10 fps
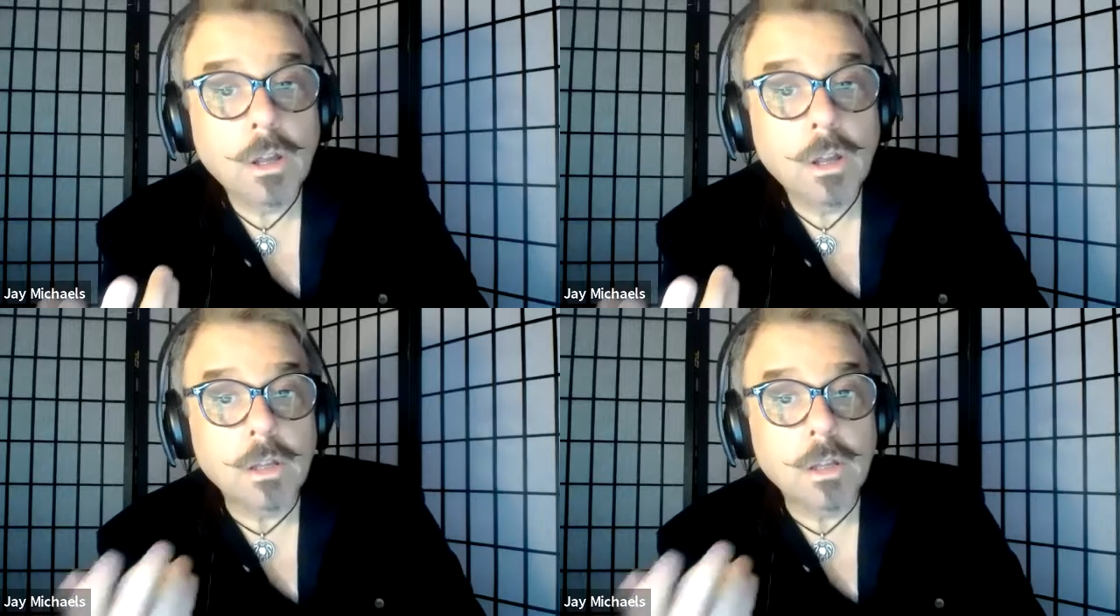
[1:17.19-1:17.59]

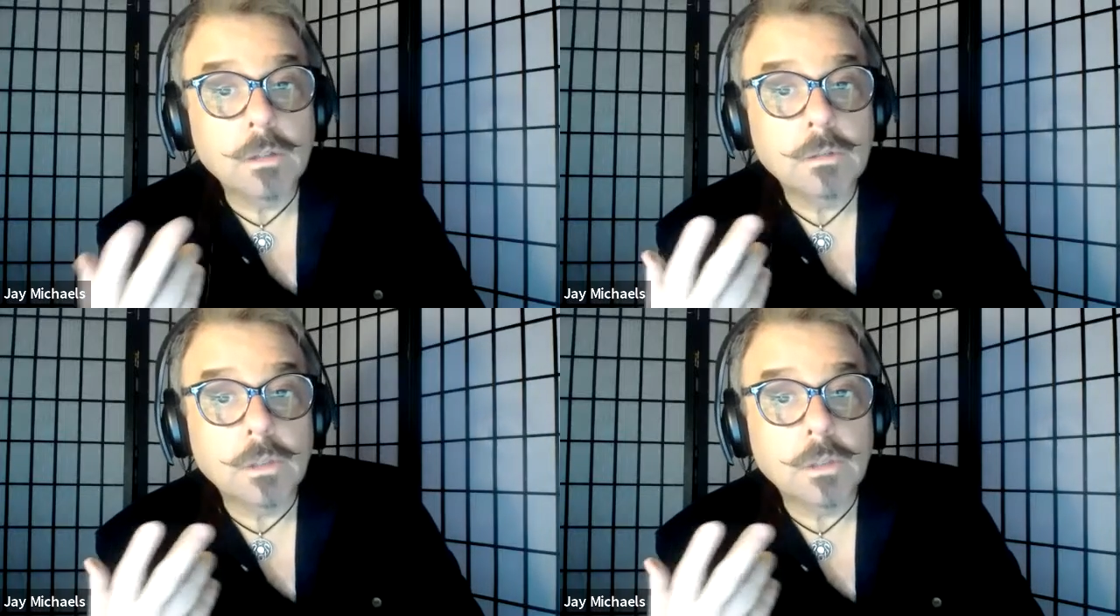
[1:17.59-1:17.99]

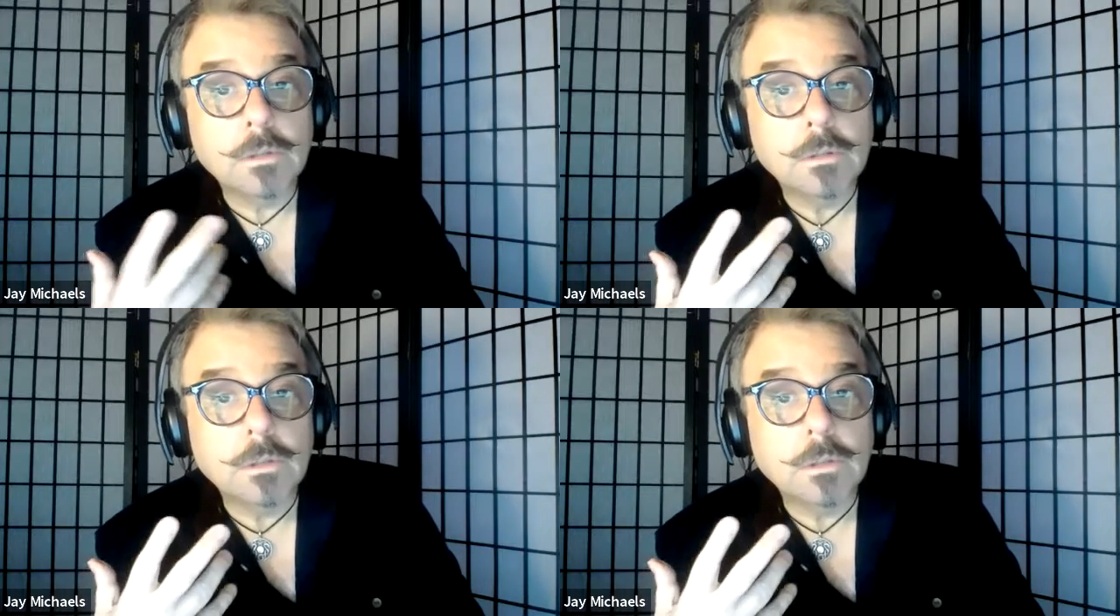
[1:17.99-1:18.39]

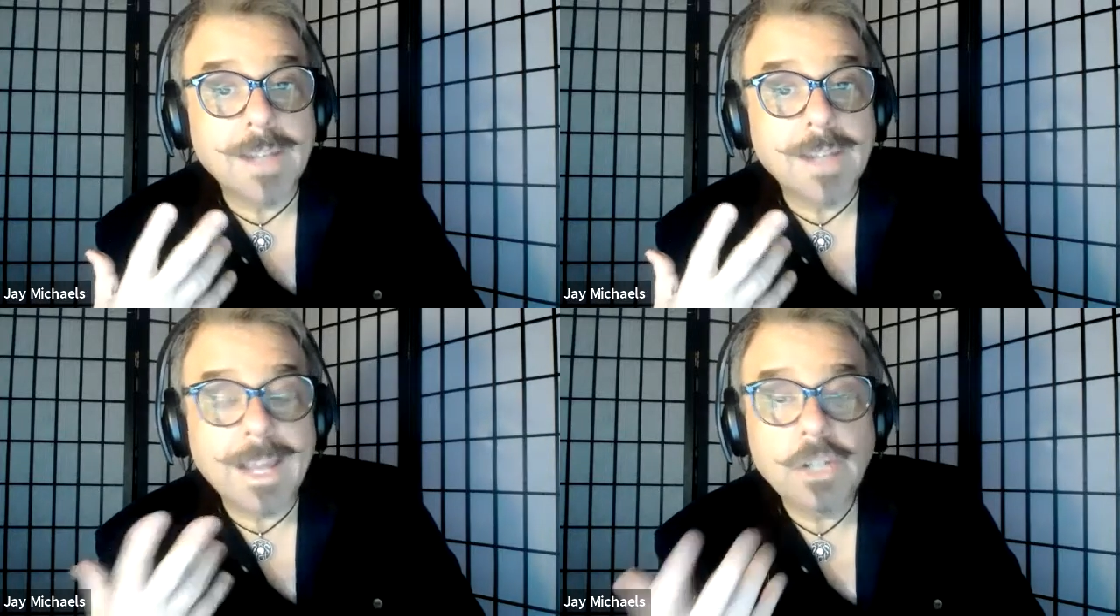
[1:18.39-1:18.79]

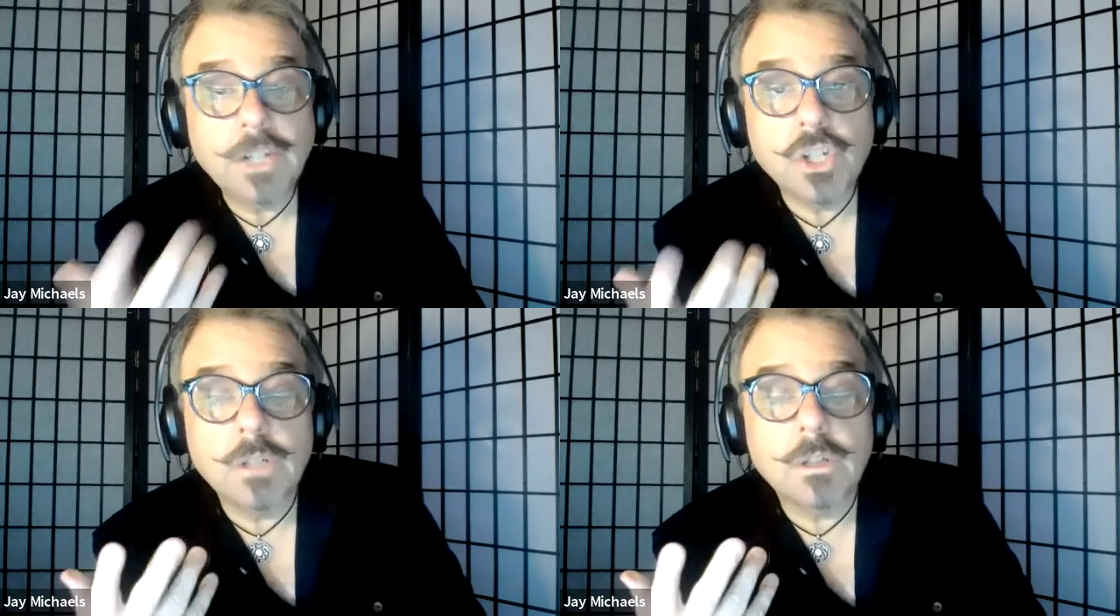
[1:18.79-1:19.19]
an
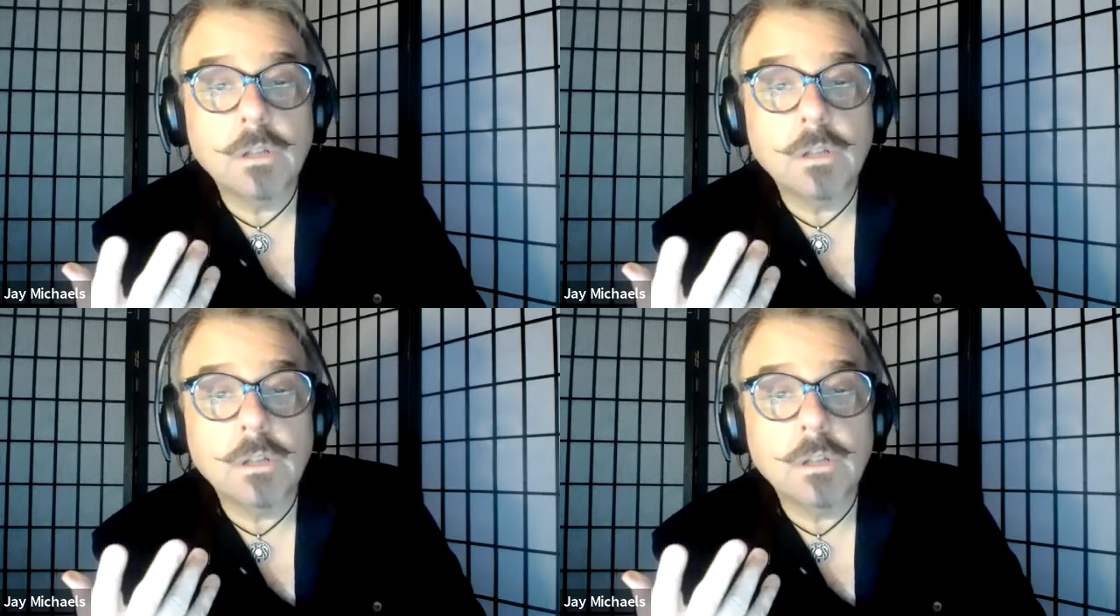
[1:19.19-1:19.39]
ancient